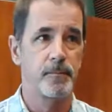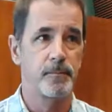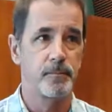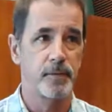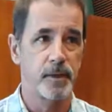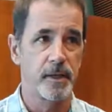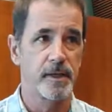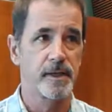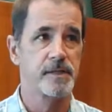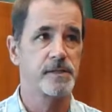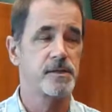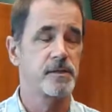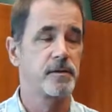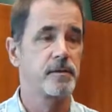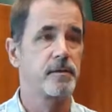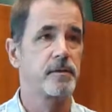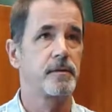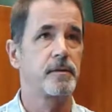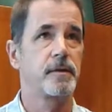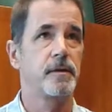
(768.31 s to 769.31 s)
place
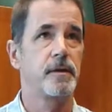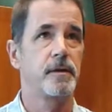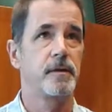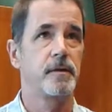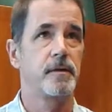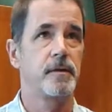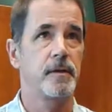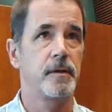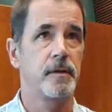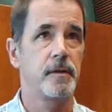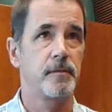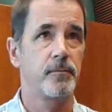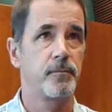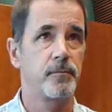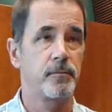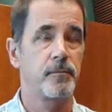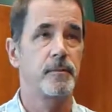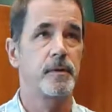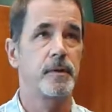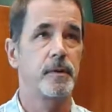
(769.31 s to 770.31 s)
in
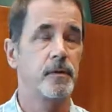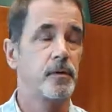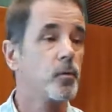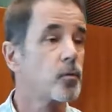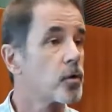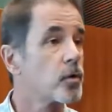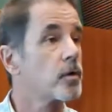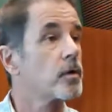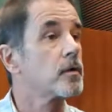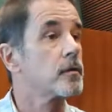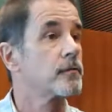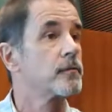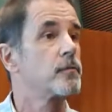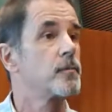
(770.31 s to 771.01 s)
the world of